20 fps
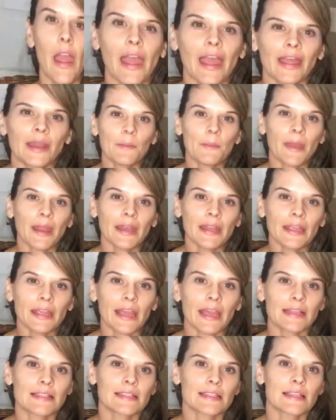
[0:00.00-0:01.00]
In many
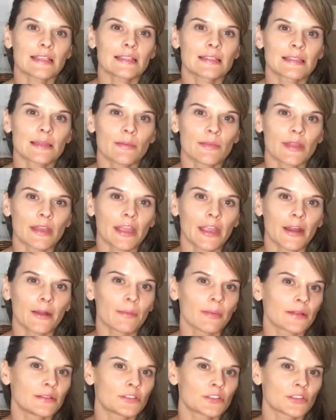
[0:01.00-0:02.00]
cases, some of the
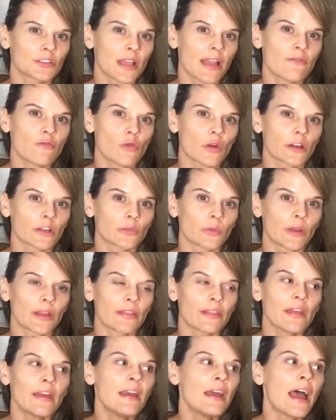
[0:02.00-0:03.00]
Careblazers I've worked
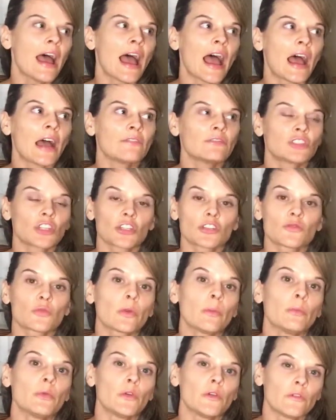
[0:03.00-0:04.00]
with have just
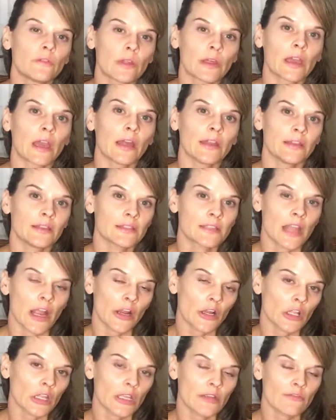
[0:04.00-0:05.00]
removed the gun
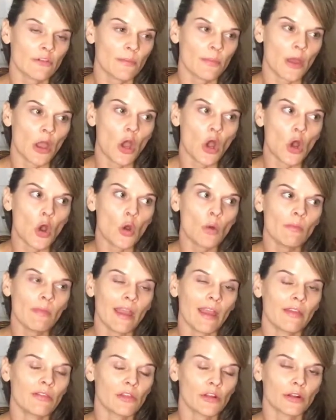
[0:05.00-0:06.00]
entirely from the home
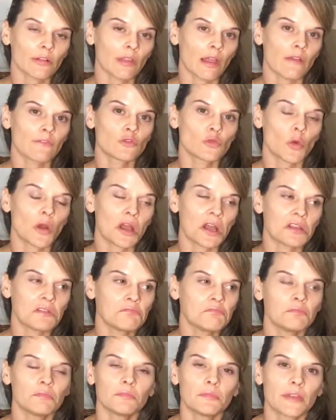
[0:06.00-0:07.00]
and their loved
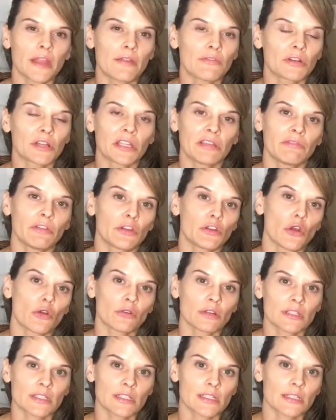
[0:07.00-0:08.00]
one never even
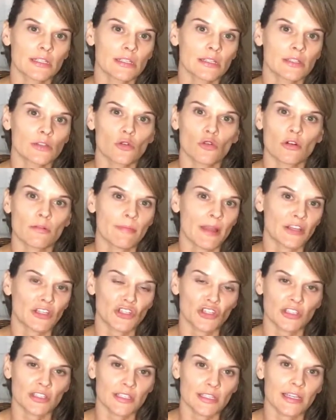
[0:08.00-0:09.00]
notices or
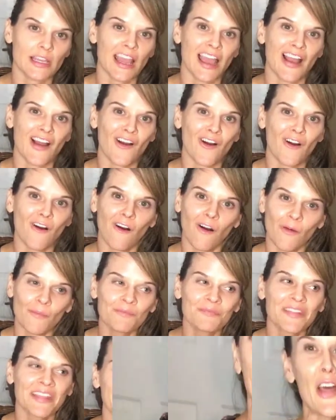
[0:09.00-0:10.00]
mentions it at all.
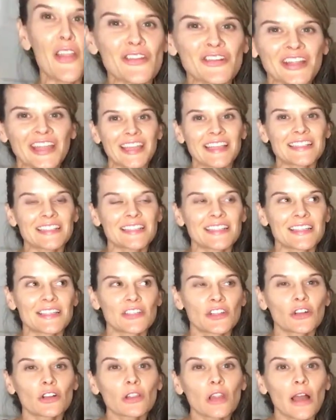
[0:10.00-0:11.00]
In other
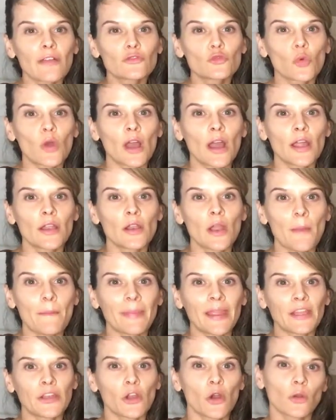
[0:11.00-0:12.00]
cases, your loved one
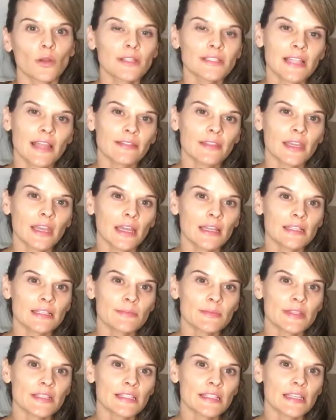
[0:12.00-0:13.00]
may notice that the gun is
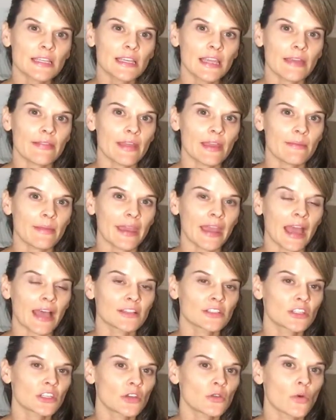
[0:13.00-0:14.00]
missing and they may
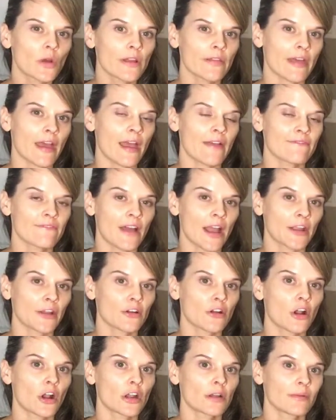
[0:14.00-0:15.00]
ask you where that
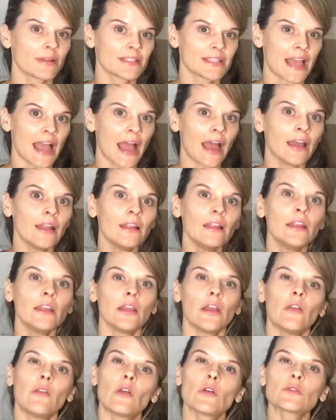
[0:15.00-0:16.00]
firearm is at.
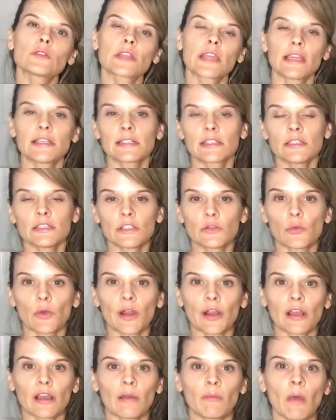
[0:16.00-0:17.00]
In those cases, you
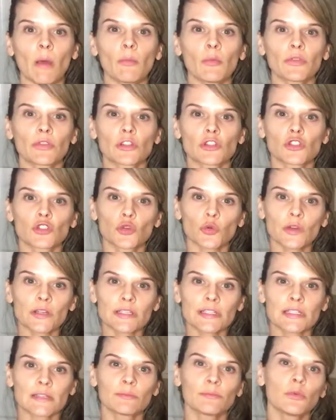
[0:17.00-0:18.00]
want to come up with a short,
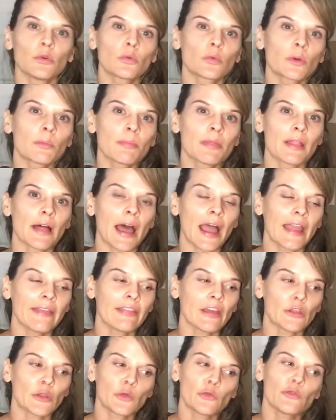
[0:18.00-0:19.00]
simple reply
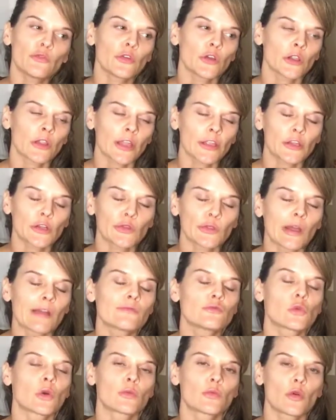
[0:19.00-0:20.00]
that you feel like your
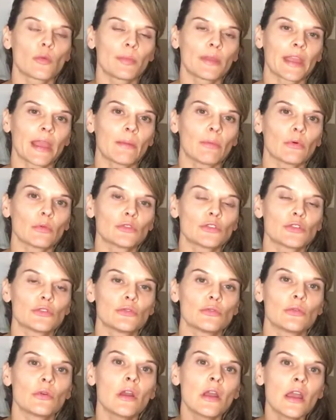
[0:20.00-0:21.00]
loved one will be able
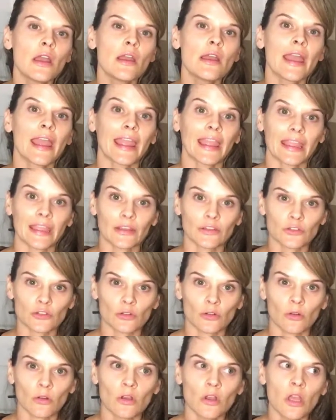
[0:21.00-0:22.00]
to
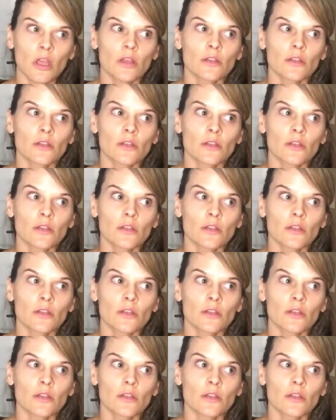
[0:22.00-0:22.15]
handle.